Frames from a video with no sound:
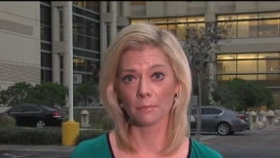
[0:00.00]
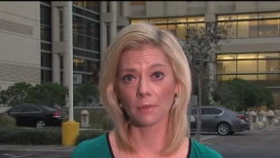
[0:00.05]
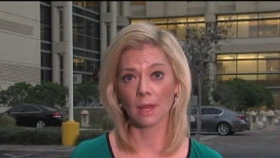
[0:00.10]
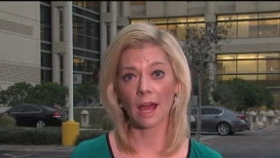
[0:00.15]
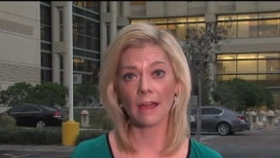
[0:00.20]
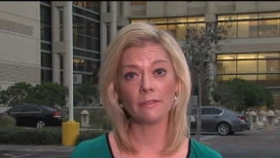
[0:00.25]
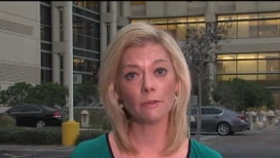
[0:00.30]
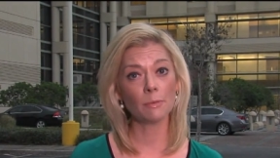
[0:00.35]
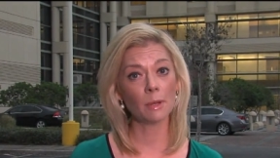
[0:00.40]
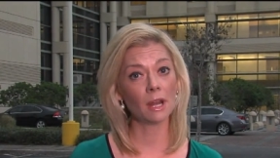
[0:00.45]

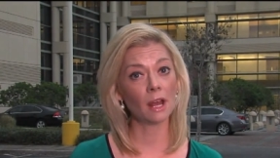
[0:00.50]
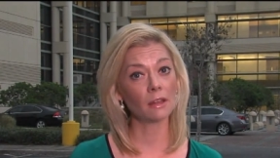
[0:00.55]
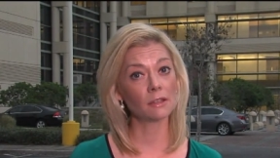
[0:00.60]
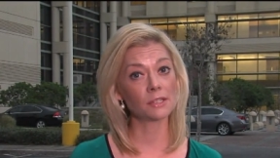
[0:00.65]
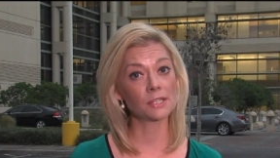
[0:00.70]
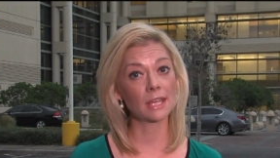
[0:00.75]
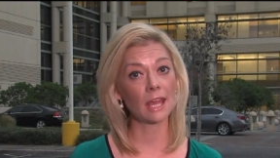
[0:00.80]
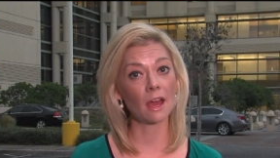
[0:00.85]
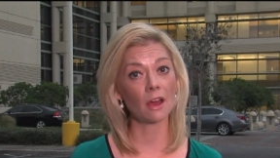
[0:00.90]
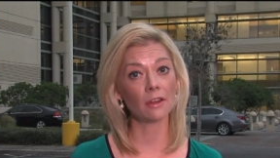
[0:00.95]
Live in
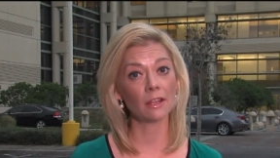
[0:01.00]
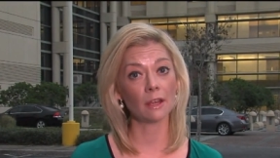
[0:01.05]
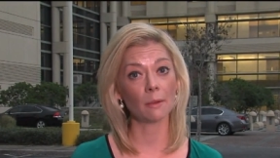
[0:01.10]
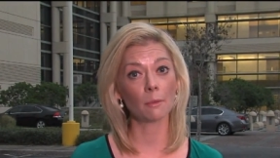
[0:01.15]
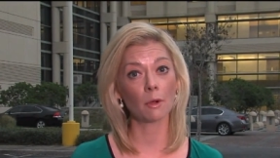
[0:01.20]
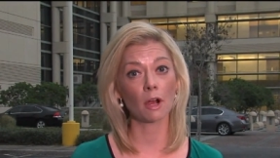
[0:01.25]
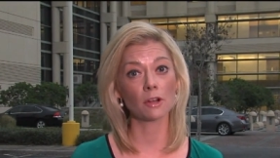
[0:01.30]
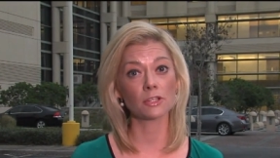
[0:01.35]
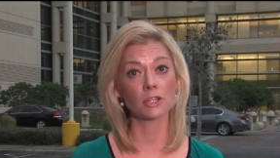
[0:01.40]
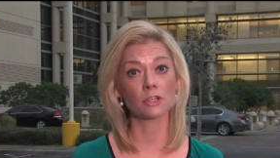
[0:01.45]
Pinellas County, I'm
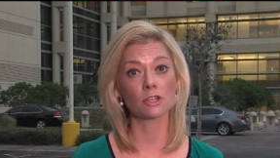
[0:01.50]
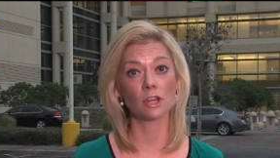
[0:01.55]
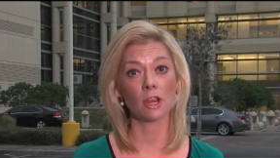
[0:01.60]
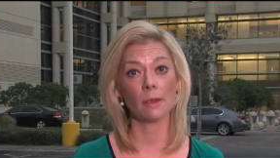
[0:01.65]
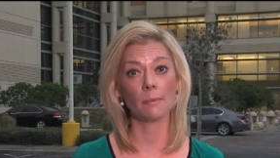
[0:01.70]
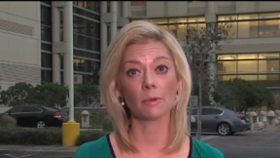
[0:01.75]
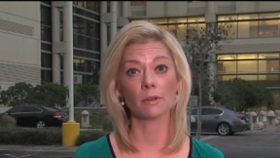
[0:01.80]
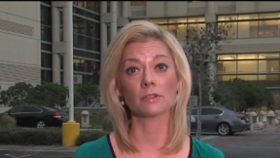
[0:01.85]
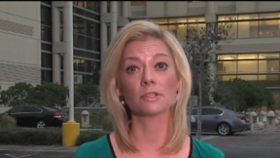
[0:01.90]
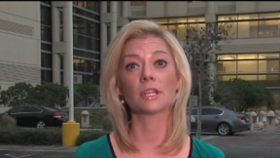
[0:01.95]
Carson
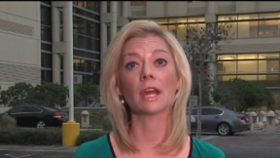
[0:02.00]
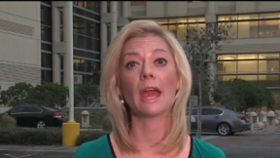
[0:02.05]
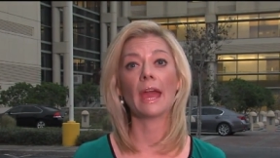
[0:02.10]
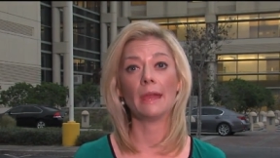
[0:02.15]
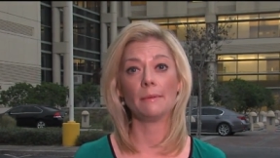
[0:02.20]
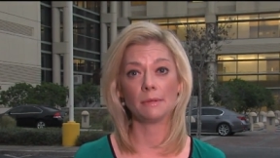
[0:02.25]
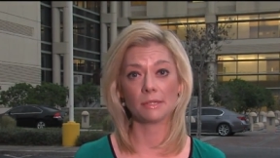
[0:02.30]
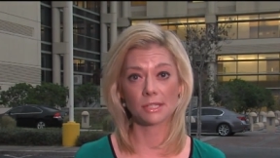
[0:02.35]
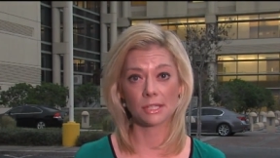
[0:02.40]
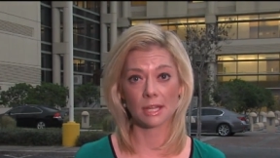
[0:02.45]
Chambers,
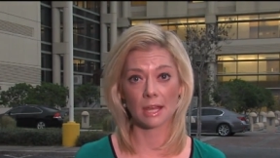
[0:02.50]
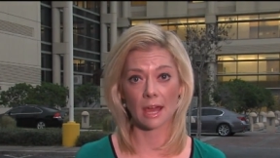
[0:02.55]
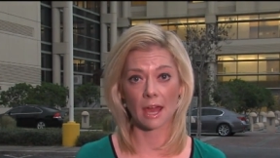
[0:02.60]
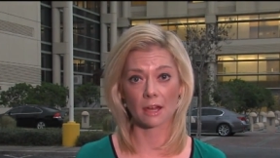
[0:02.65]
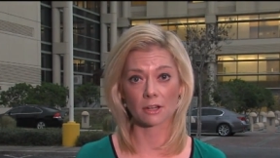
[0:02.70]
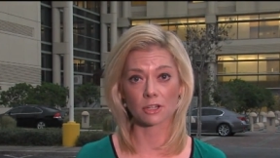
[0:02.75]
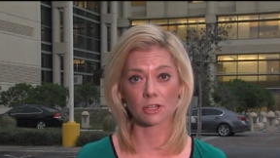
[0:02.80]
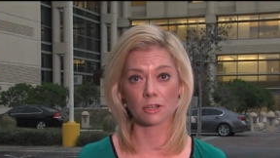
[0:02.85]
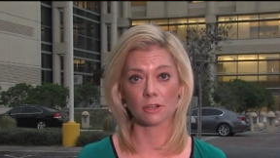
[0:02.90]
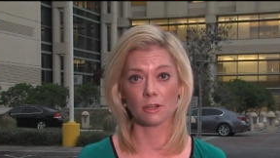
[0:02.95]
ABC
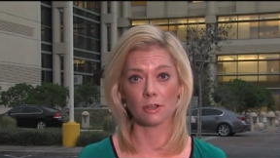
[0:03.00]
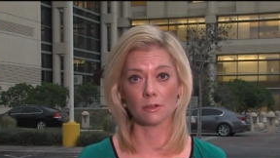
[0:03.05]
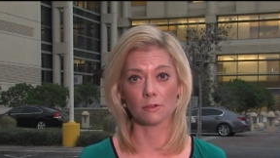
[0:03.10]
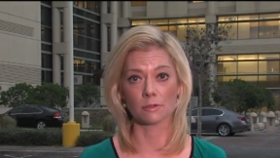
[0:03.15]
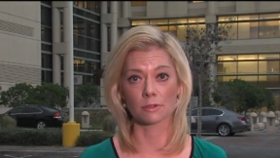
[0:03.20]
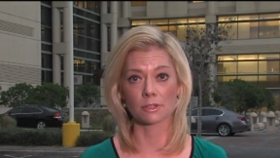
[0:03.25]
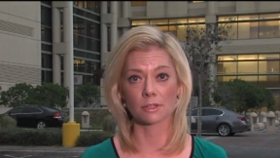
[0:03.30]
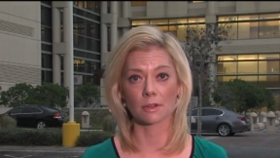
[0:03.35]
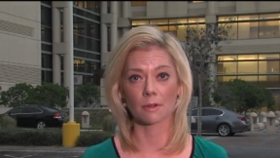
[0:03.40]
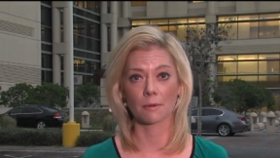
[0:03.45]
Action
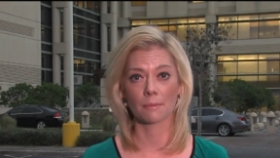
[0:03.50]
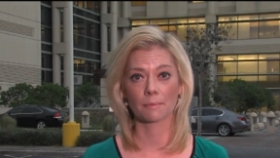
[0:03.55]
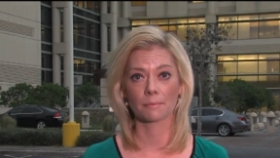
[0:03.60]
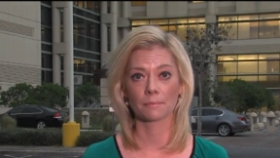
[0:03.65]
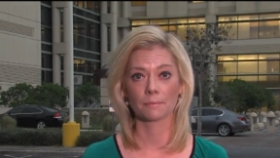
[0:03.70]
News.